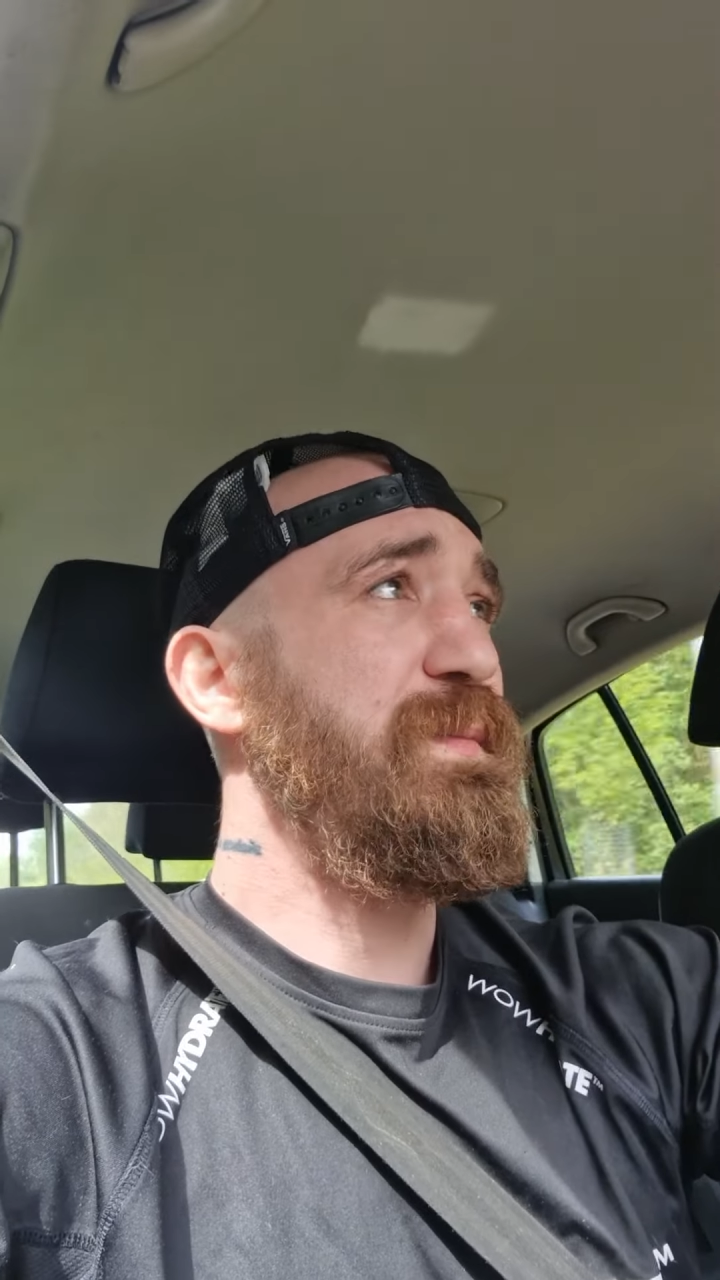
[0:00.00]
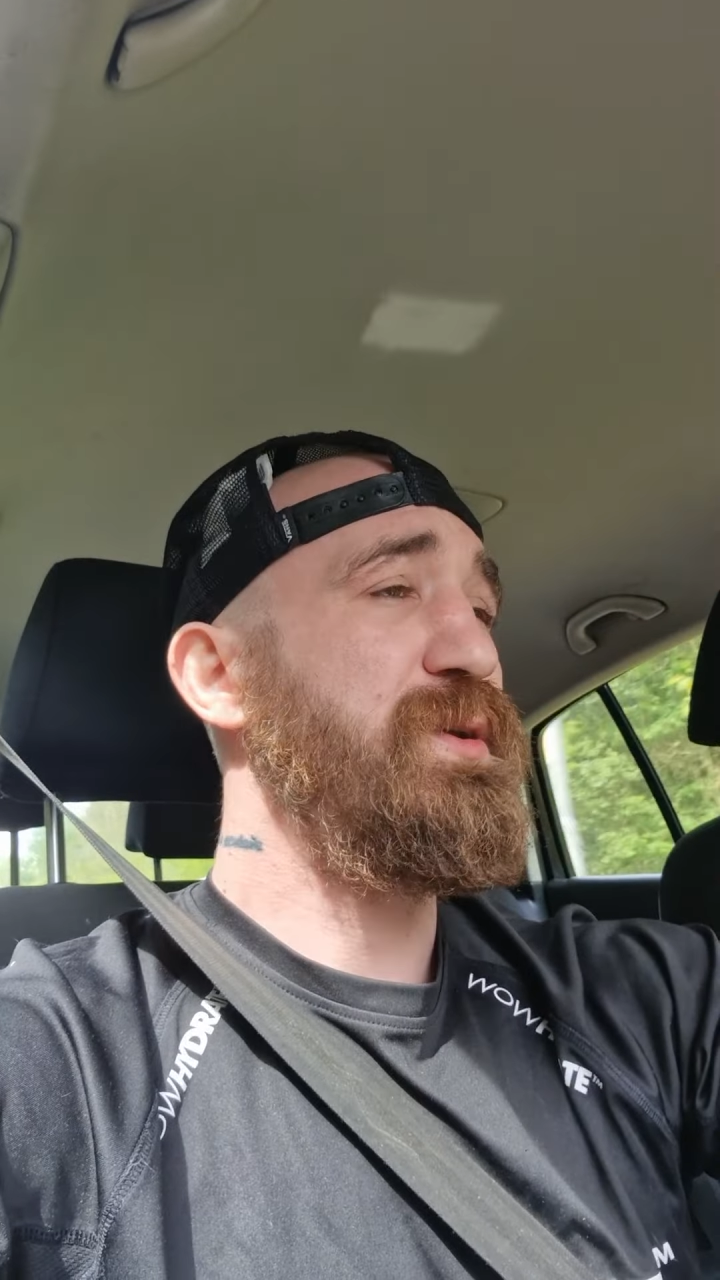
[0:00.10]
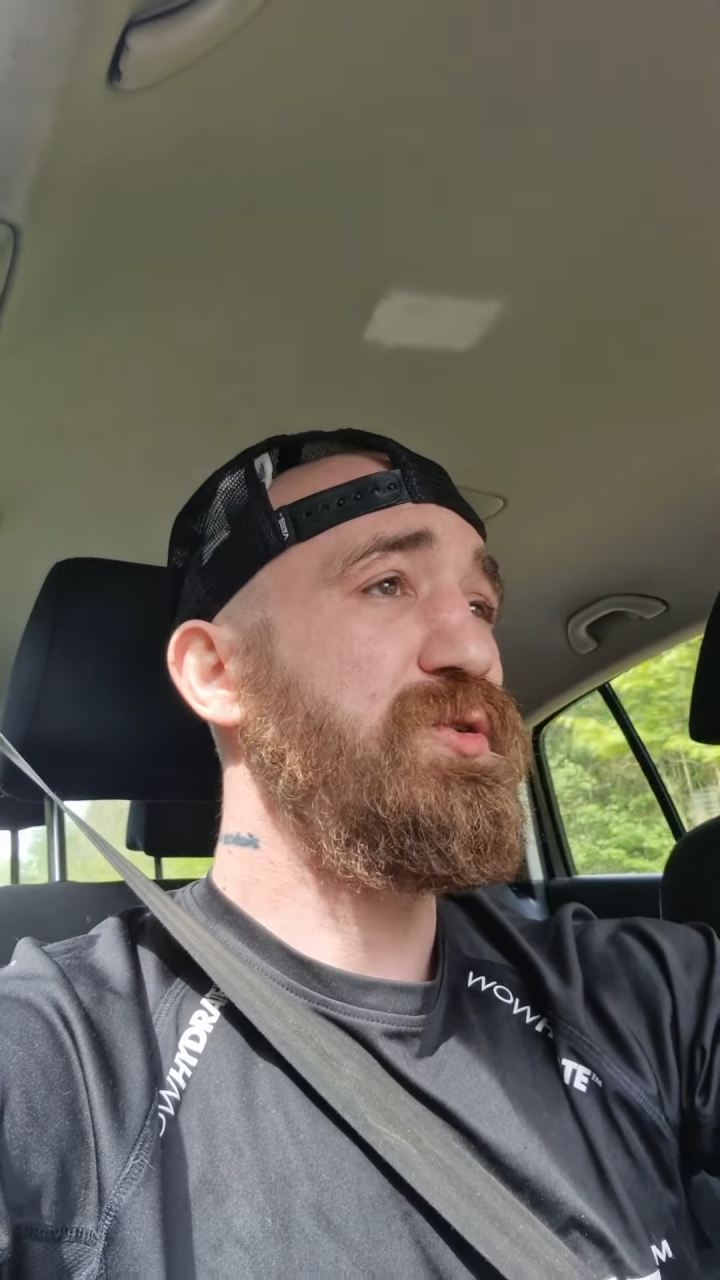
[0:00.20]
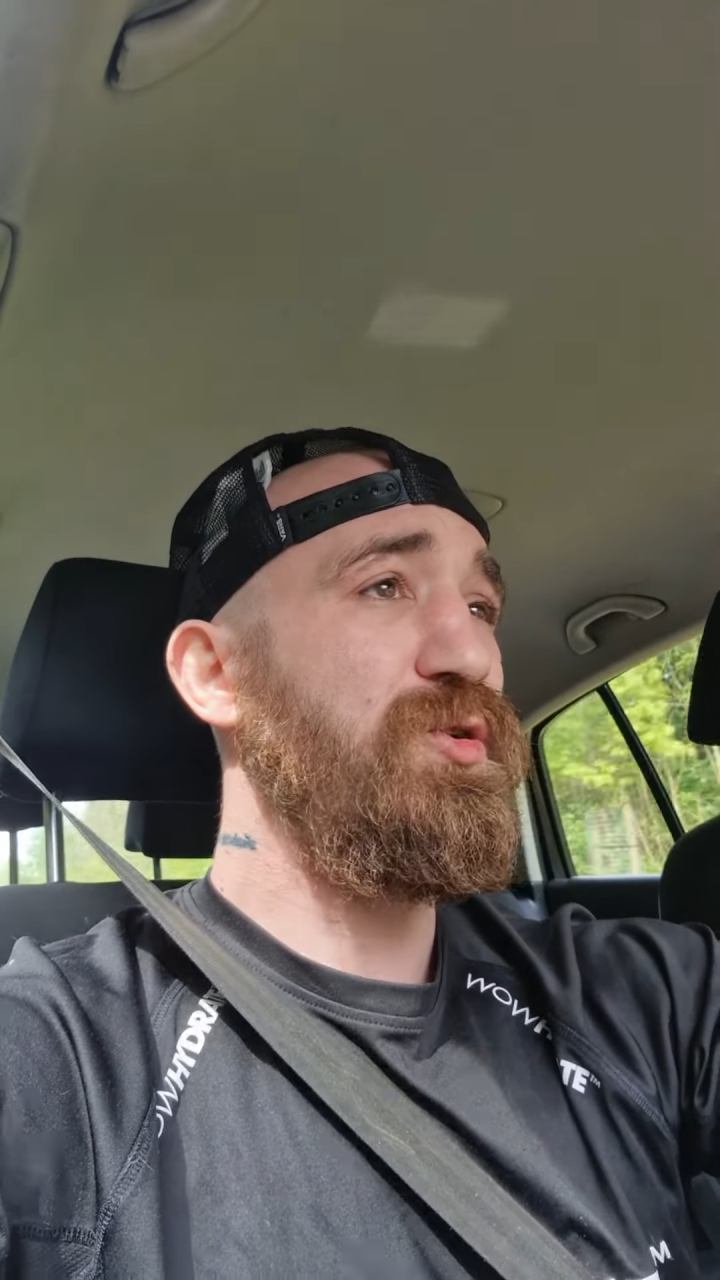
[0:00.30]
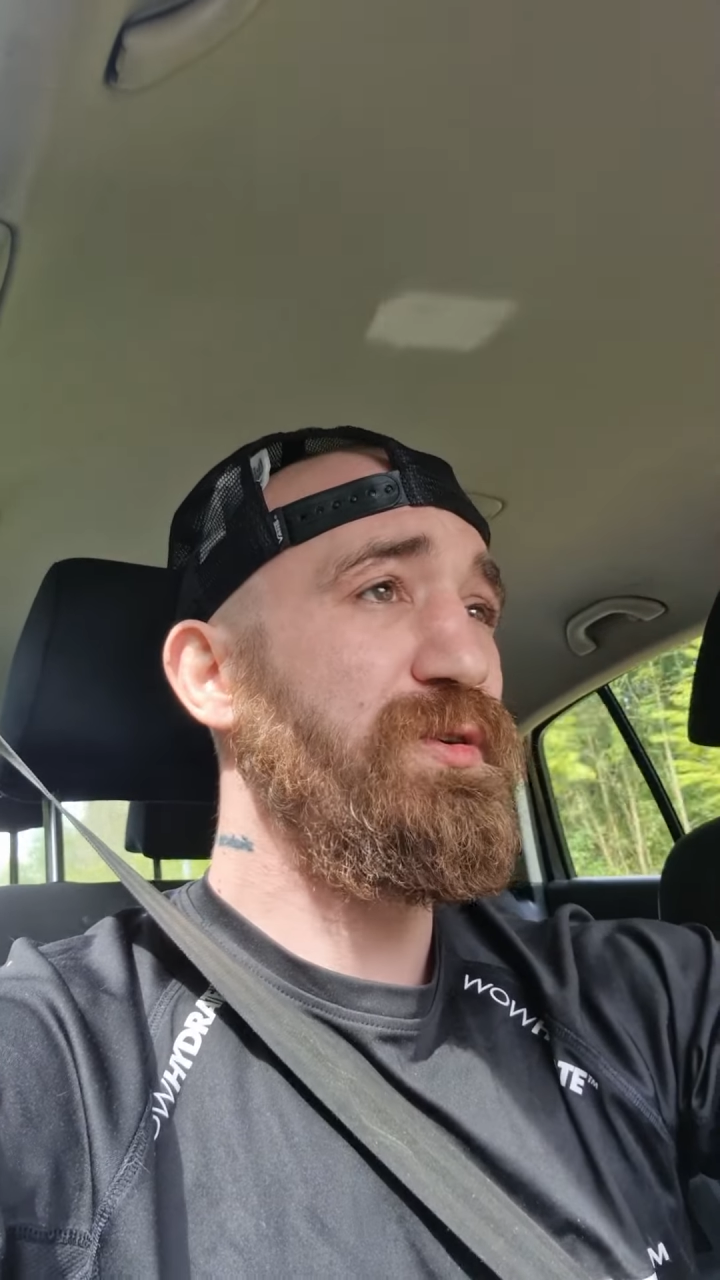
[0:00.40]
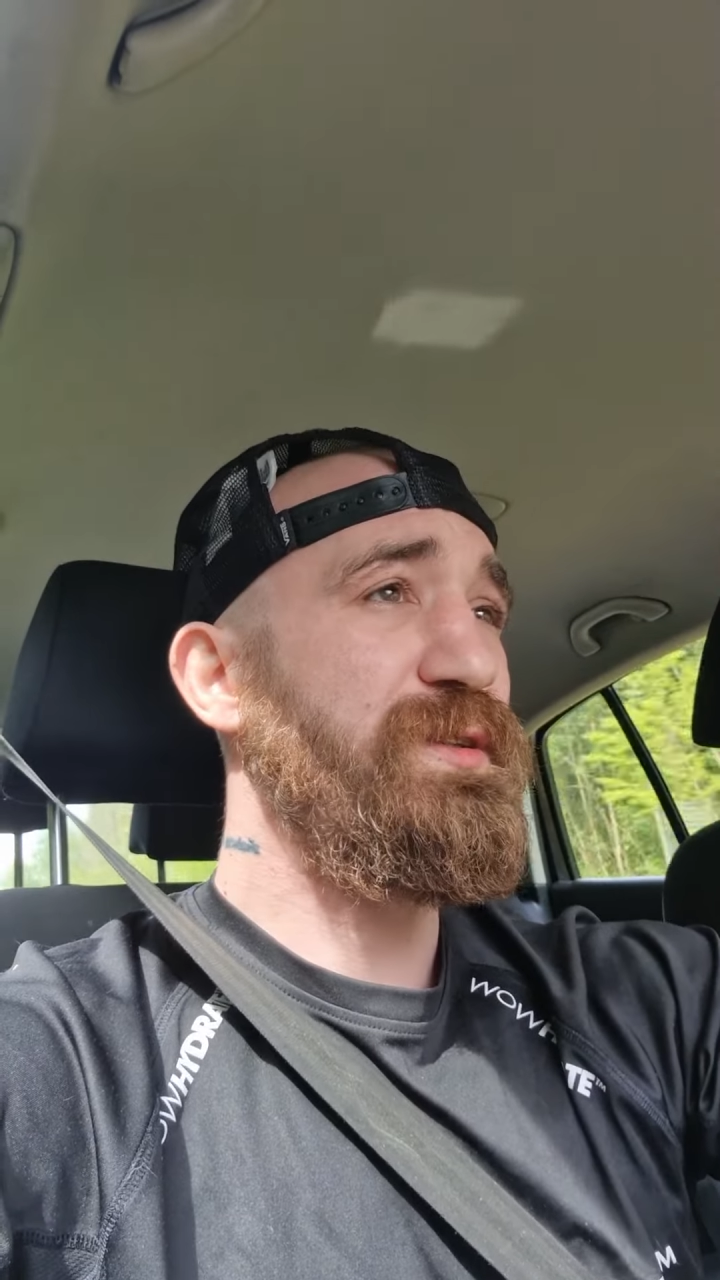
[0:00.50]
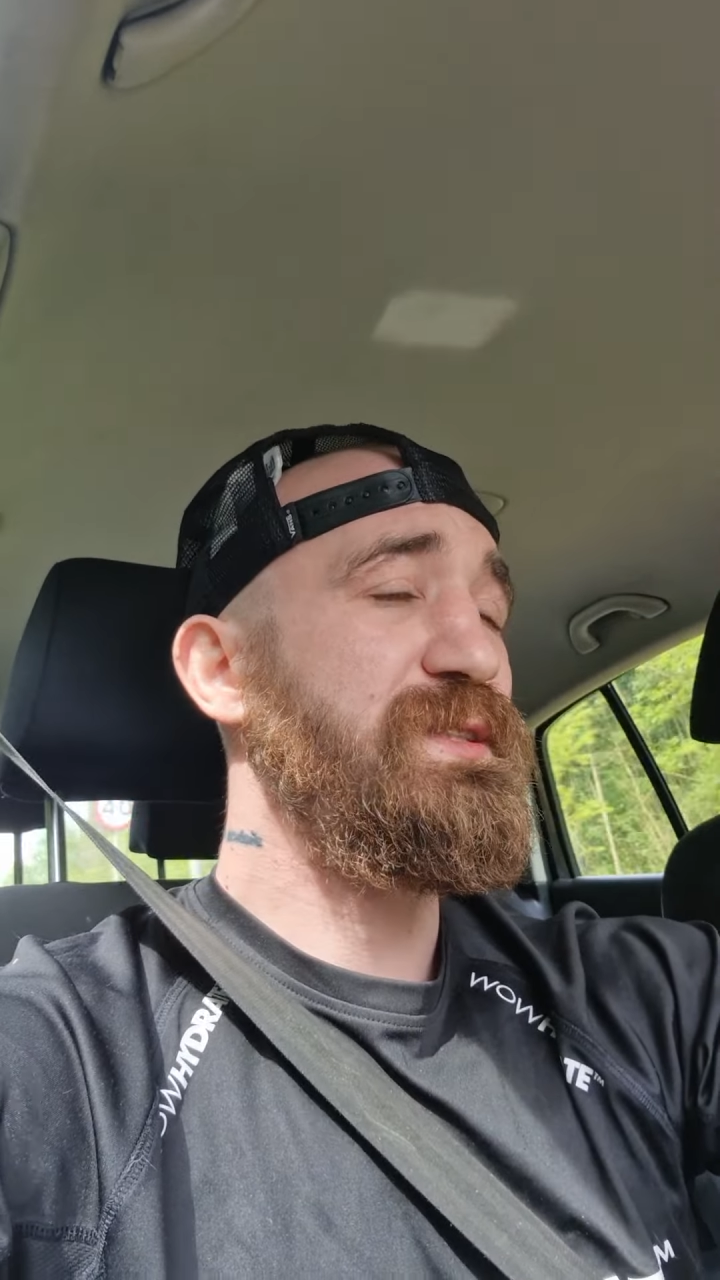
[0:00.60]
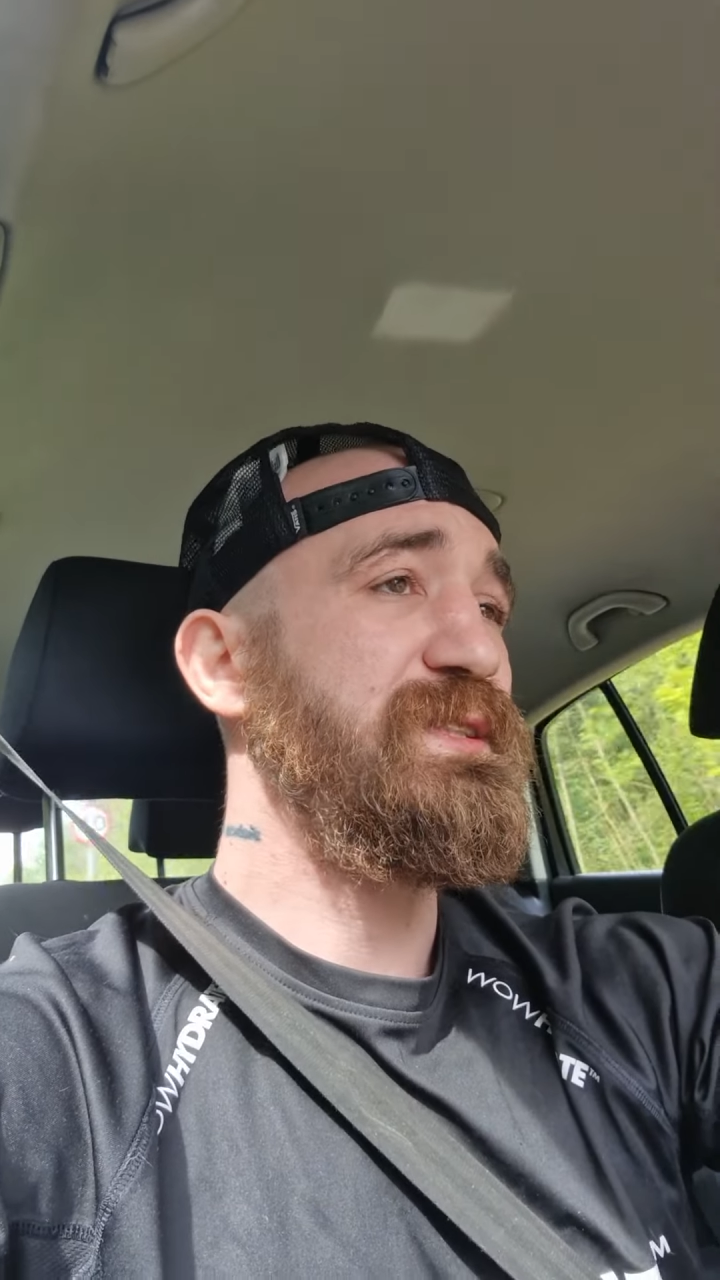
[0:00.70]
It'd be good